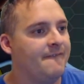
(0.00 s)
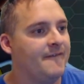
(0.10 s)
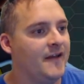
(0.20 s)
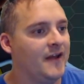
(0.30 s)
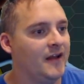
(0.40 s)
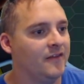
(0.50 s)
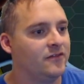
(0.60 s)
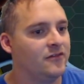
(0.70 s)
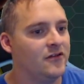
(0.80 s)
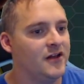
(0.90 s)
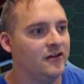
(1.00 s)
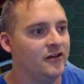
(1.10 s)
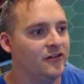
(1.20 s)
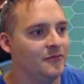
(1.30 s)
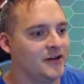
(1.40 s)
And throw down
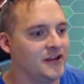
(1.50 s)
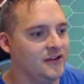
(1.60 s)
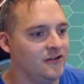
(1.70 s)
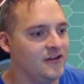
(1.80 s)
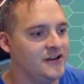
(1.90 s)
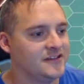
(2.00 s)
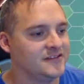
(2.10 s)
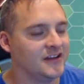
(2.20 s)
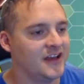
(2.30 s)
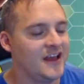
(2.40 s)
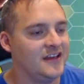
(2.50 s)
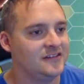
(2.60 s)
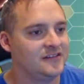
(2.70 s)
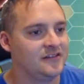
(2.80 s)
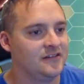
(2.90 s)
another Munkidori just in case.